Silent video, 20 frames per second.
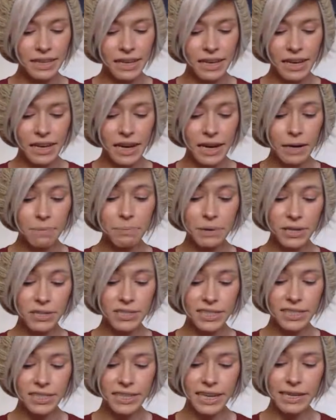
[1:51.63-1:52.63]
A person
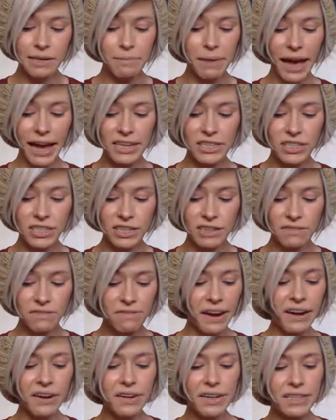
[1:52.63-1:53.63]
can imagine
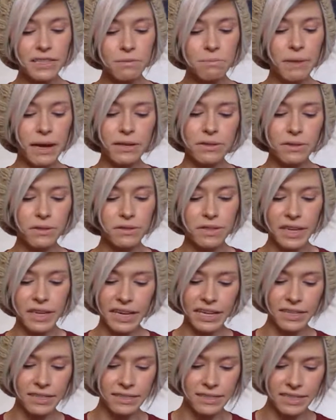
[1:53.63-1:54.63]
various mental
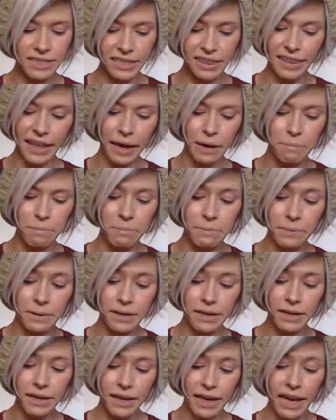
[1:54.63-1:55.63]
things in them,
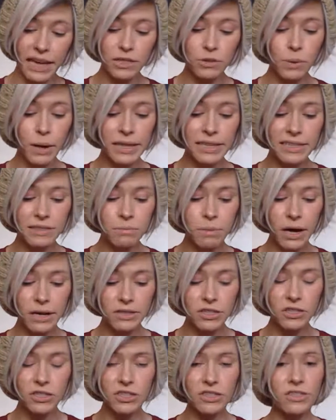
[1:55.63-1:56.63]
as well as
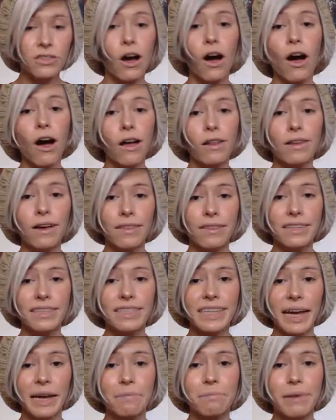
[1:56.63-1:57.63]
monsters all on the
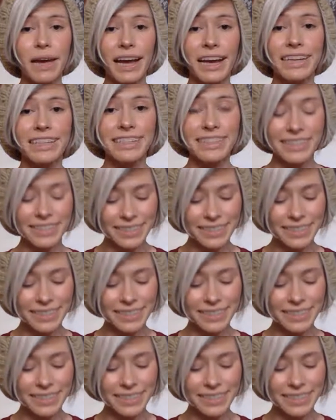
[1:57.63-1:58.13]
same page.